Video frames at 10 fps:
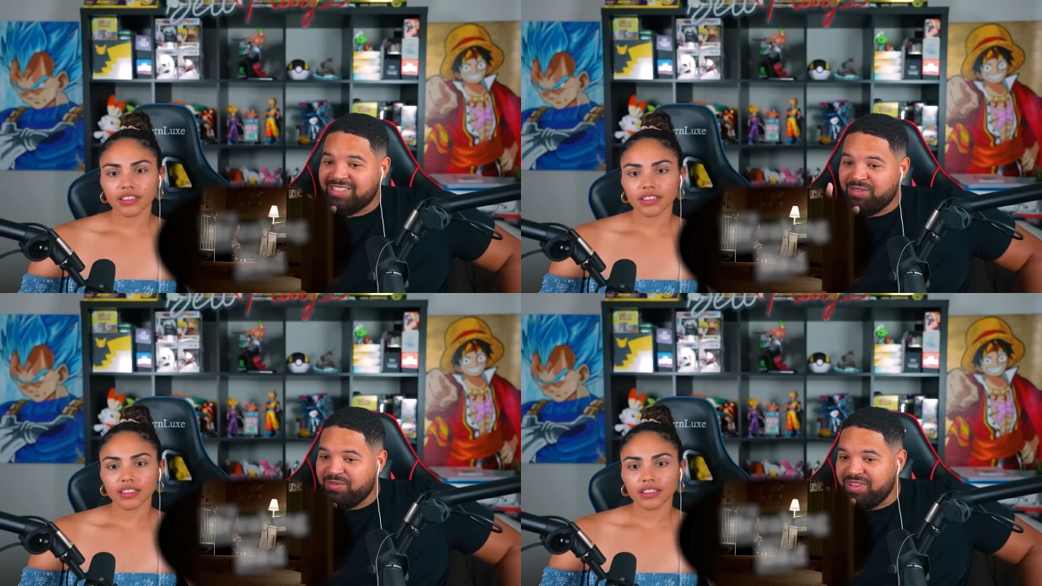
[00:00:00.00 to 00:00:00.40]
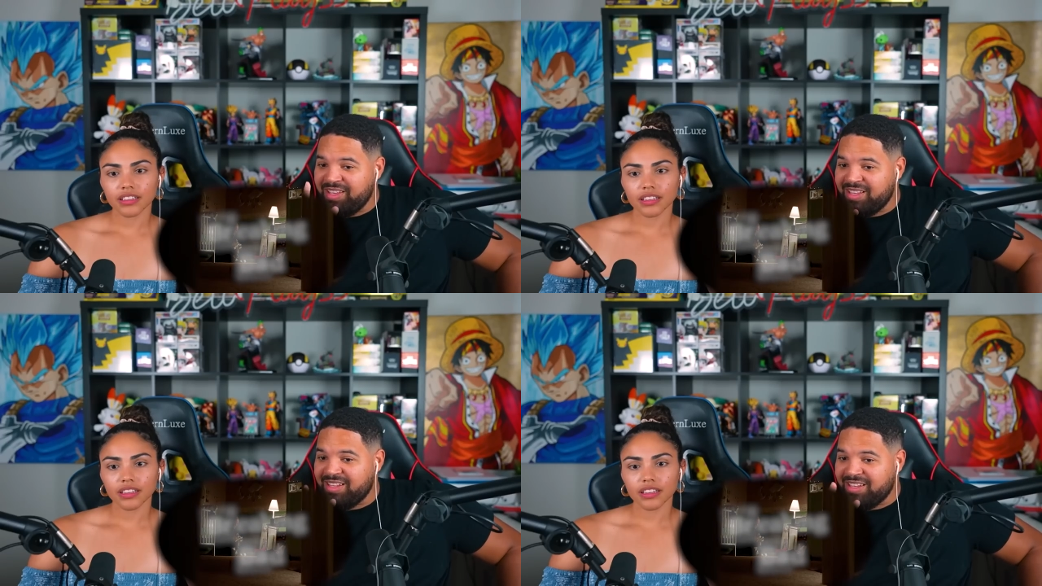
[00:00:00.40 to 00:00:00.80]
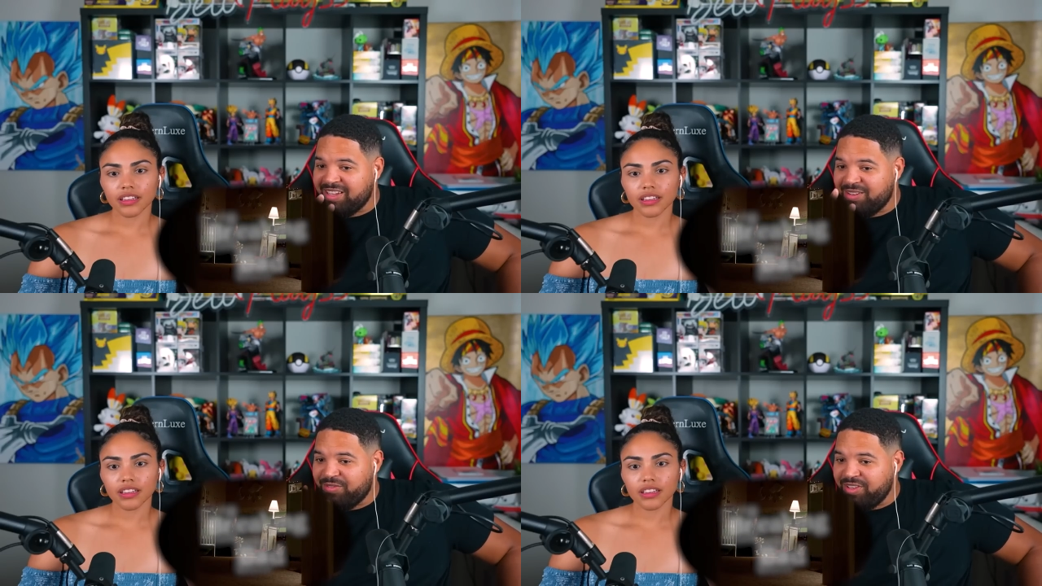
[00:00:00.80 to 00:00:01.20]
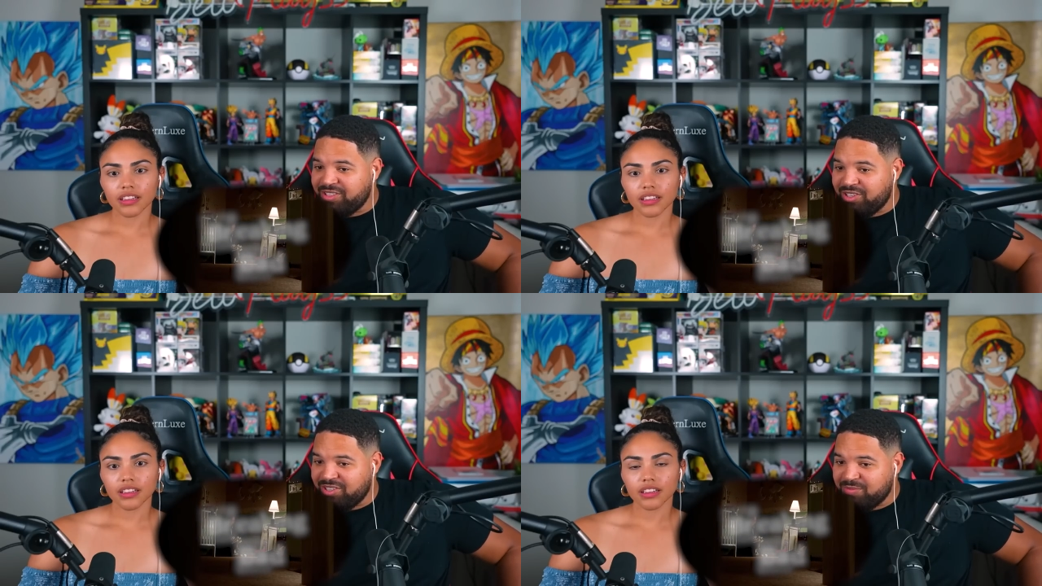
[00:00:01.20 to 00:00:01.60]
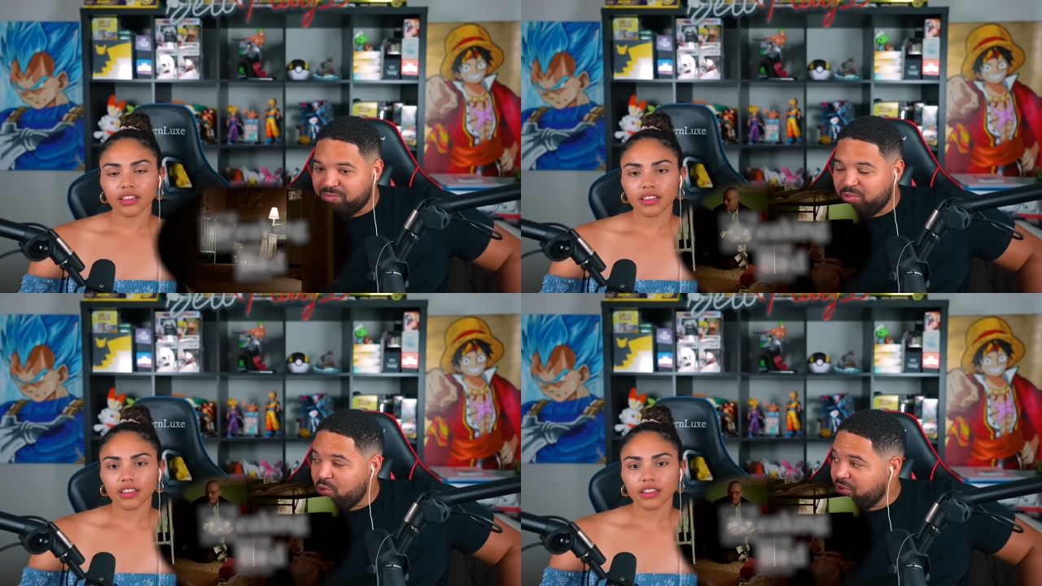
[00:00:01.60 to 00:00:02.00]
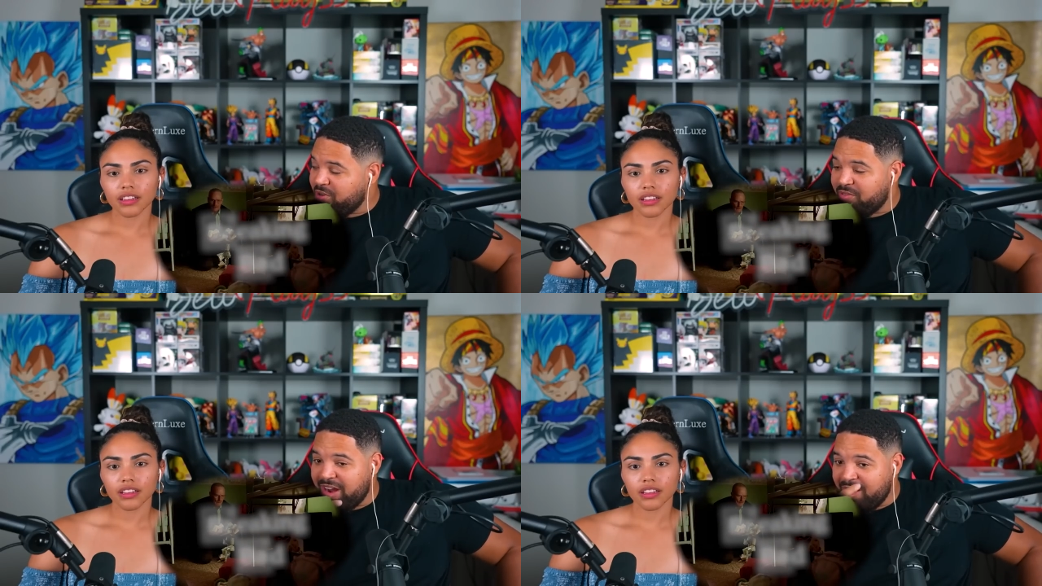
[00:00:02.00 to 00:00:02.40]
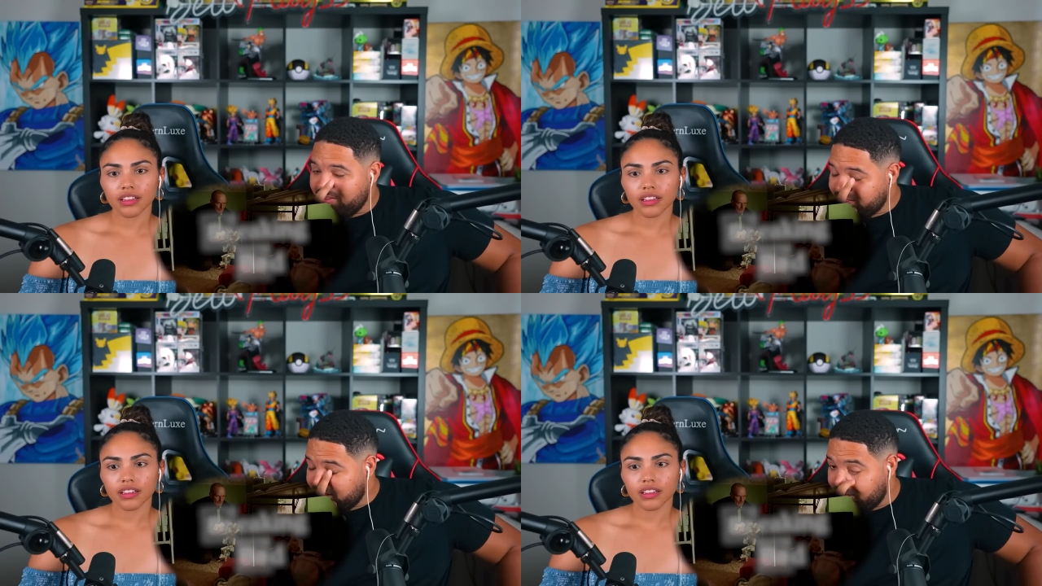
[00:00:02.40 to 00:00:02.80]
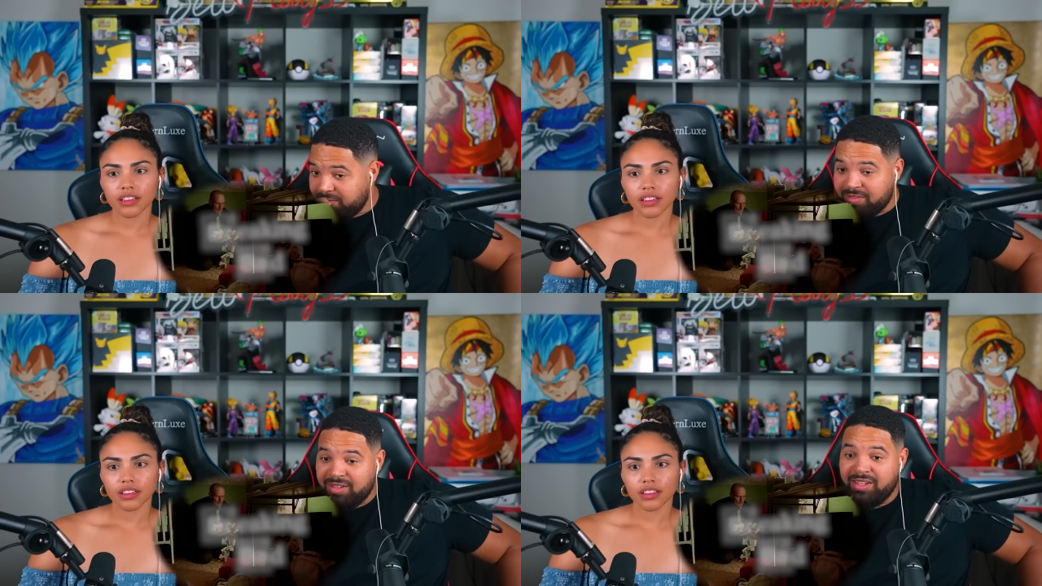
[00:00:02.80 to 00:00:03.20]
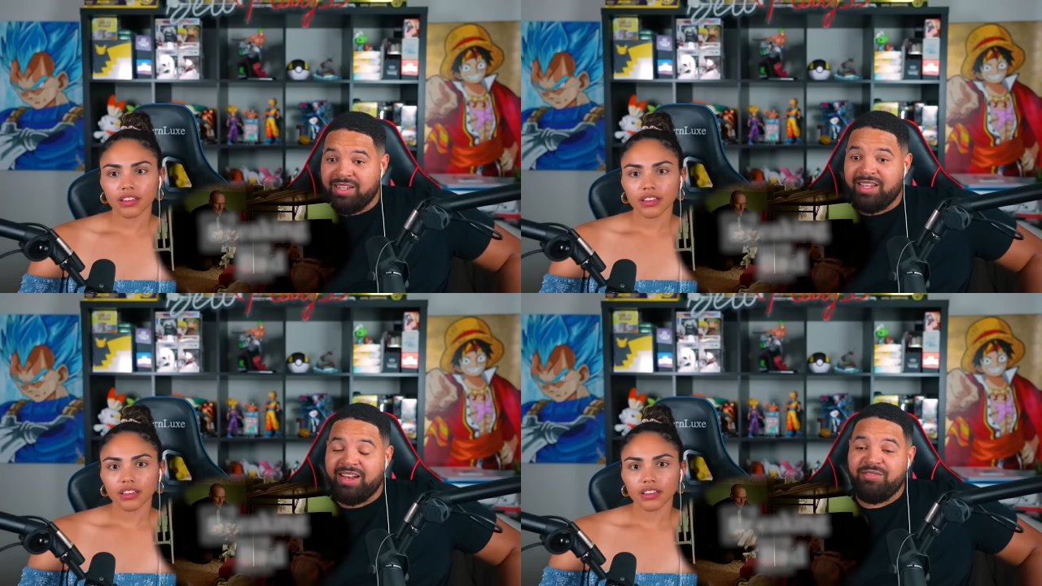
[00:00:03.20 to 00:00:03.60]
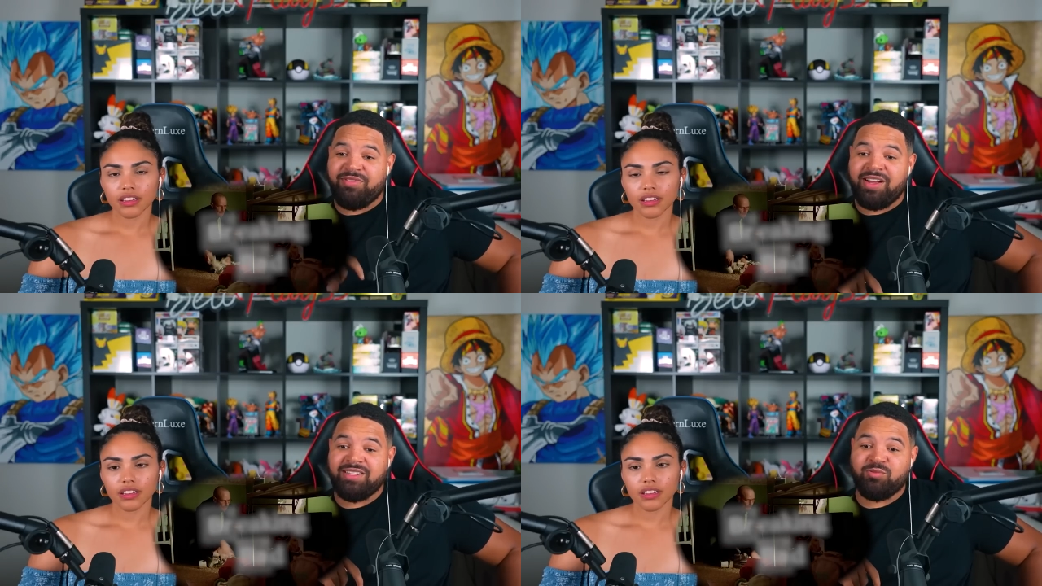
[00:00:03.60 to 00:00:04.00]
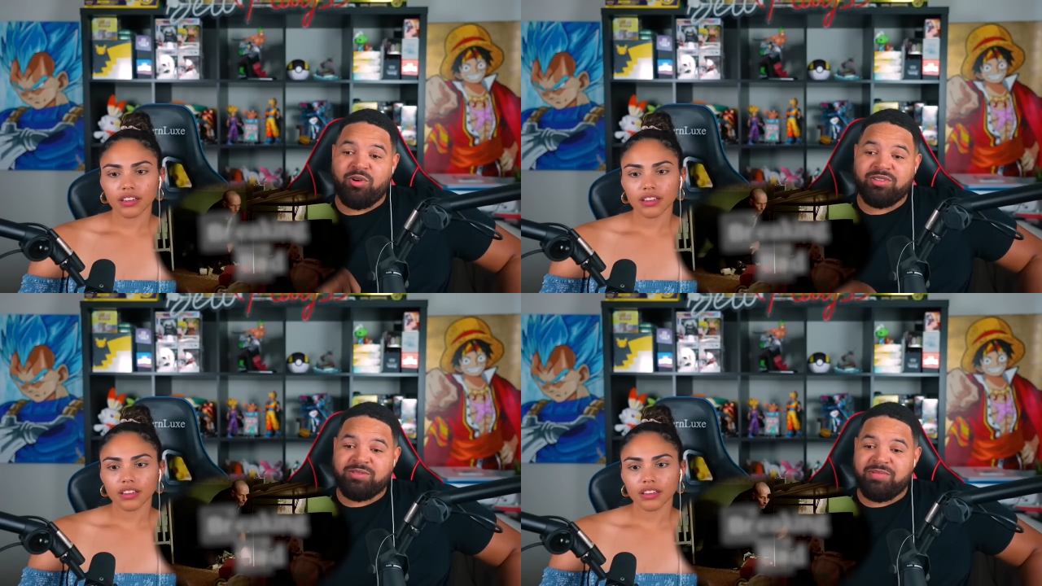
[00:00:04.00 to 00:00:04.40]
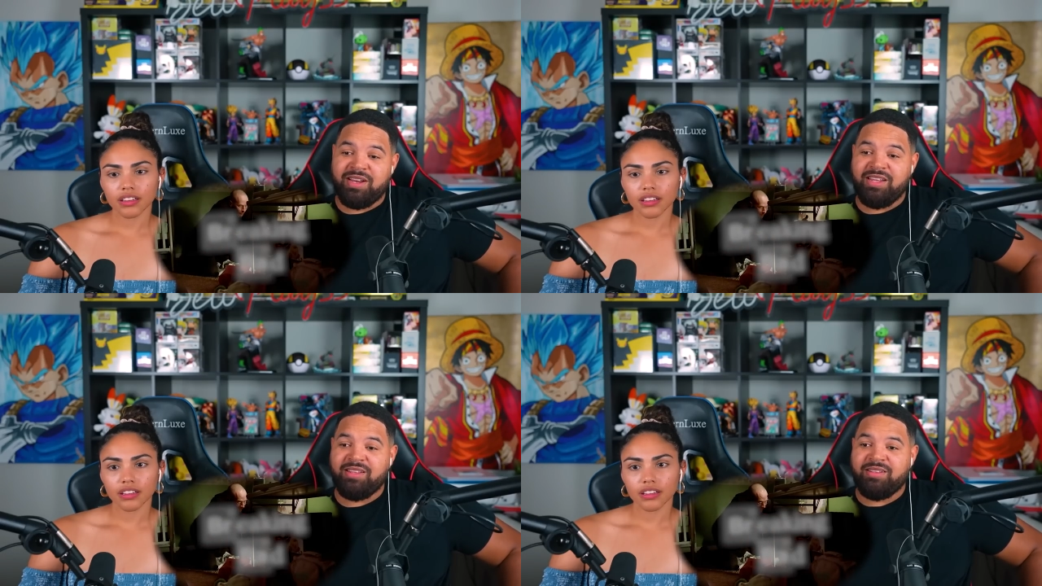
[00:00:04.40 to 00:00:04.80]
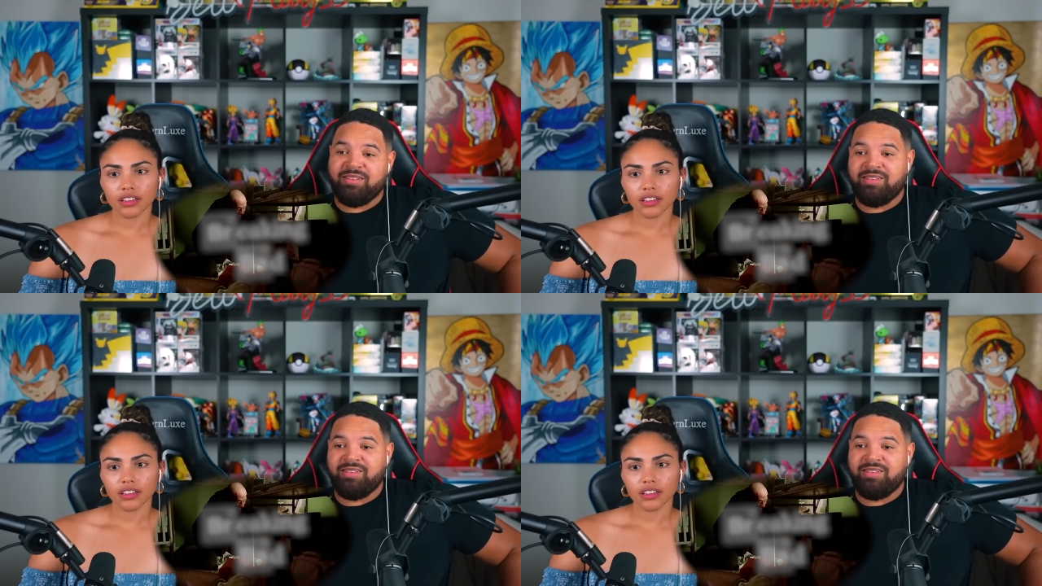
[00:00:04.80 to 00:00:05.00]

Speaker 1: because if he starts poking around stuff and he finds Walt's money.